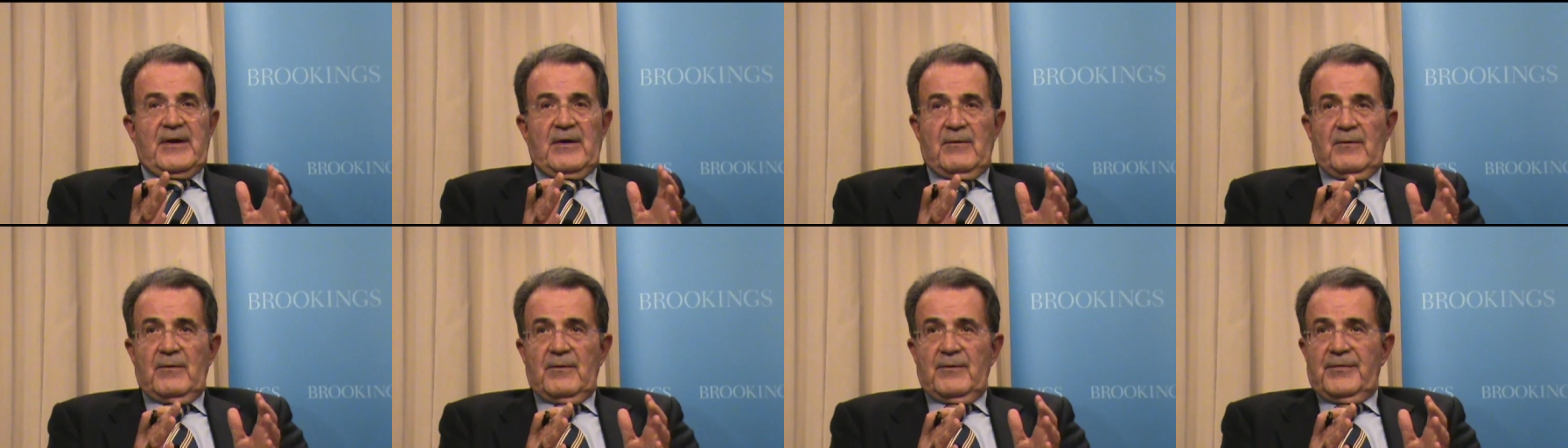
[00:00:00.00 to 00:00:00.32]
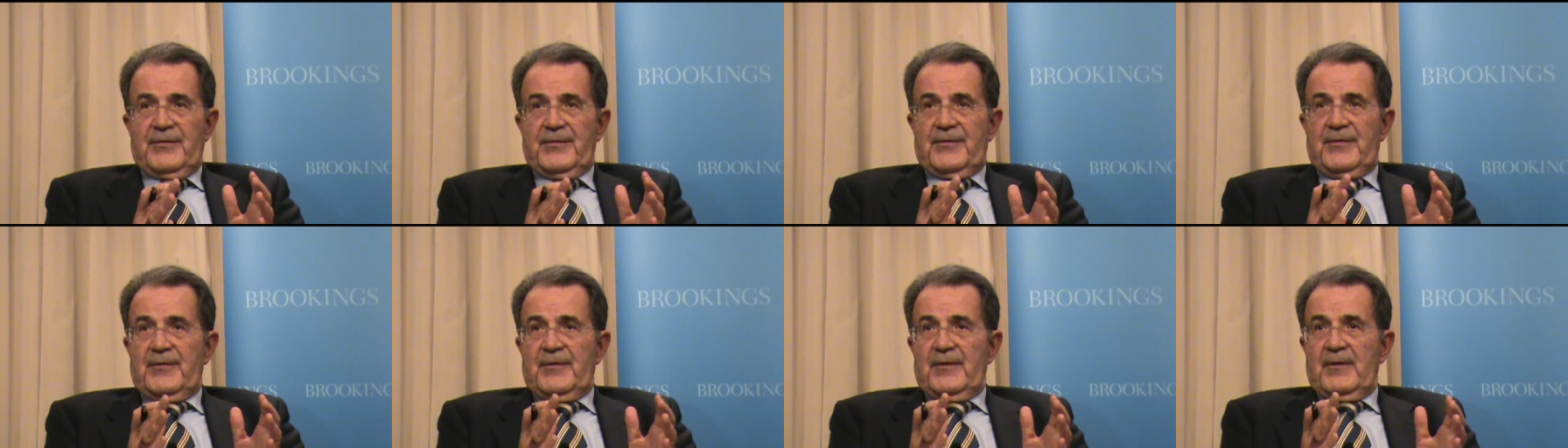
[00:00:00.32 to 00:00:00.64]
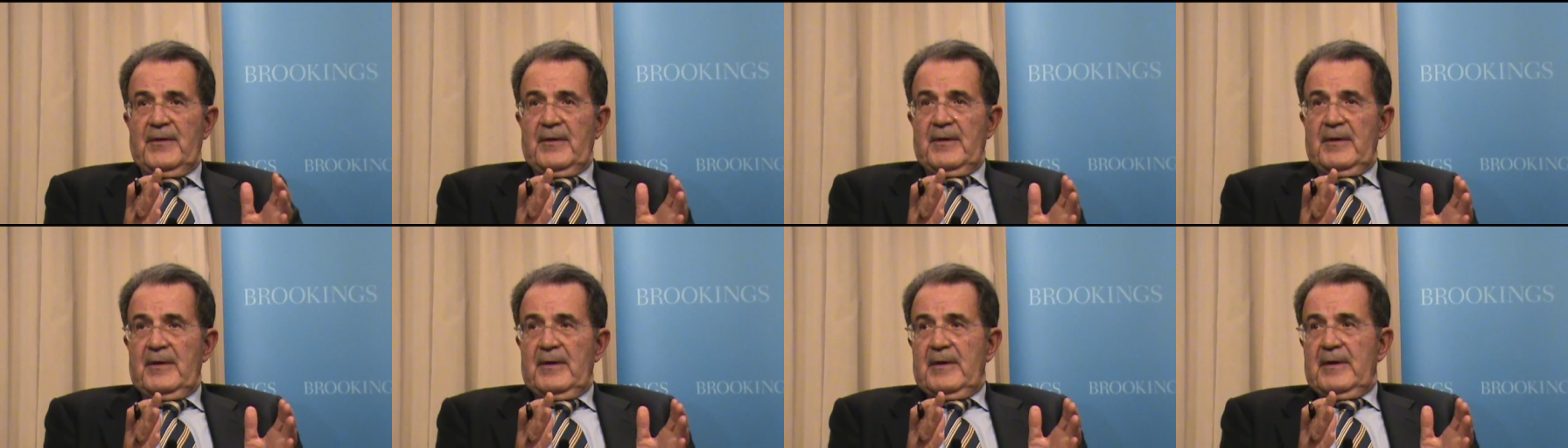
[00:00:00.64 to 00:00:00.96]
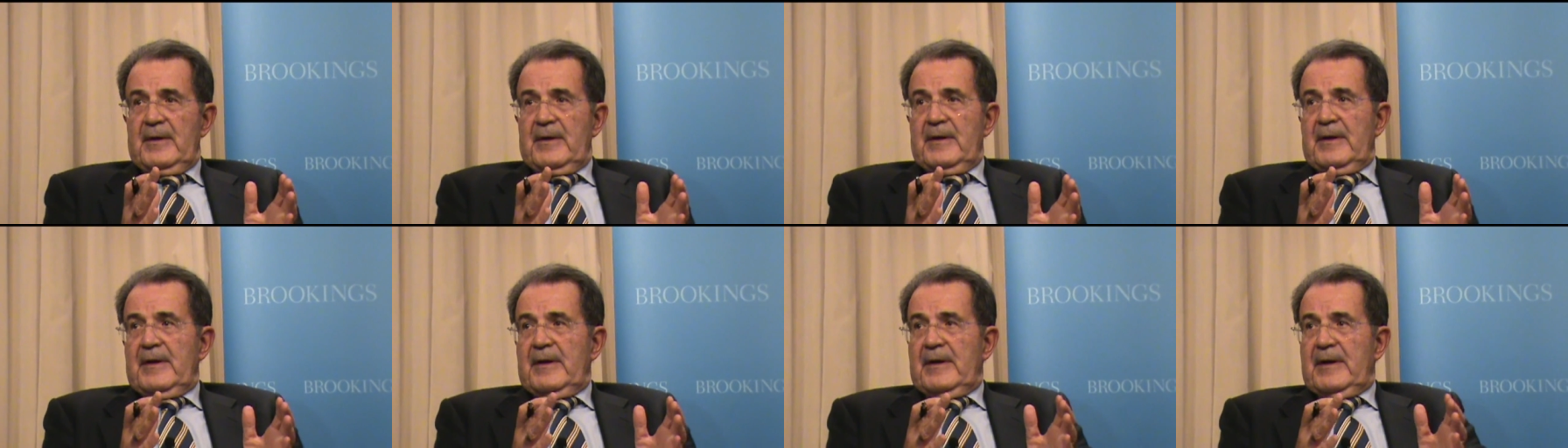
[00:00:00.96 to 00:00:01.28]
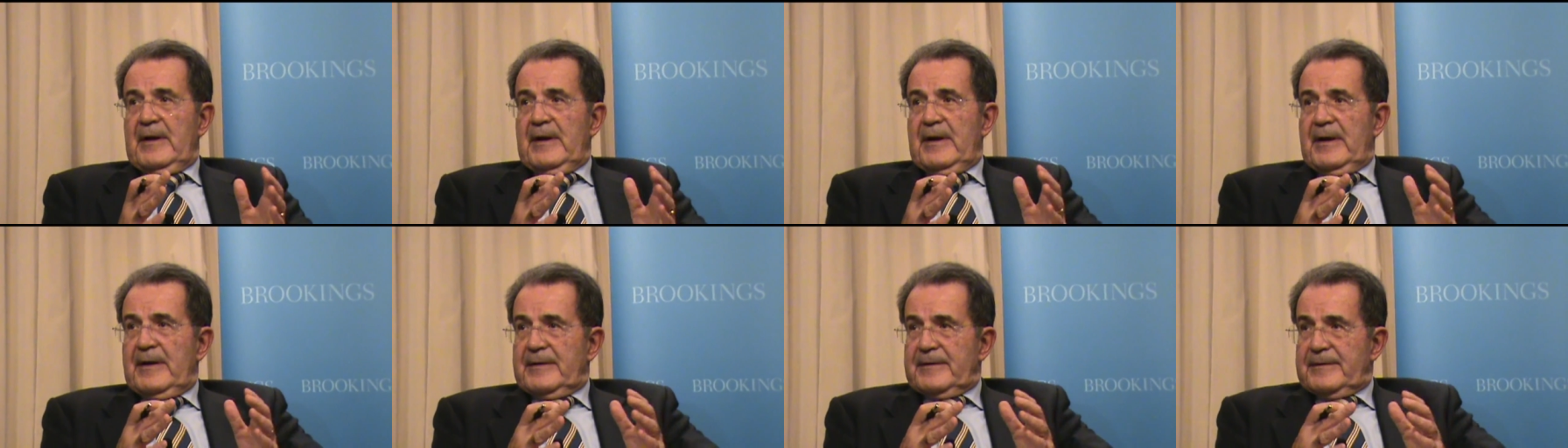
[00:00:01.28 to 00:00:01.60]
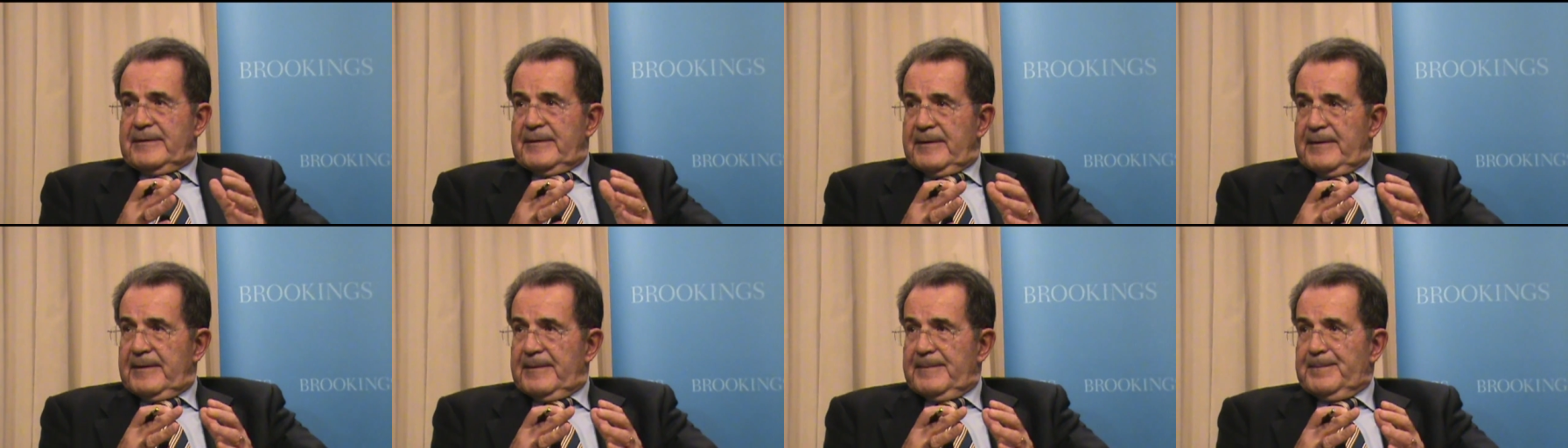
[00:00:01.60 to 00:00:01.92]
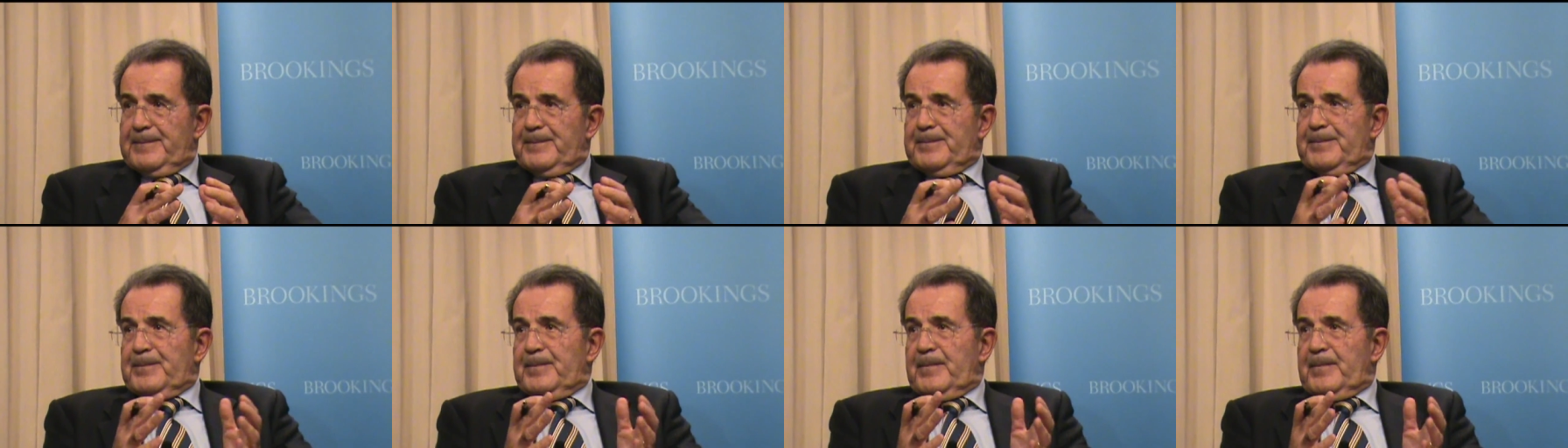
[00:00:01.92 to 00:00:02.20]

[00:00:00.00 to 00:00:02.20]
growth and the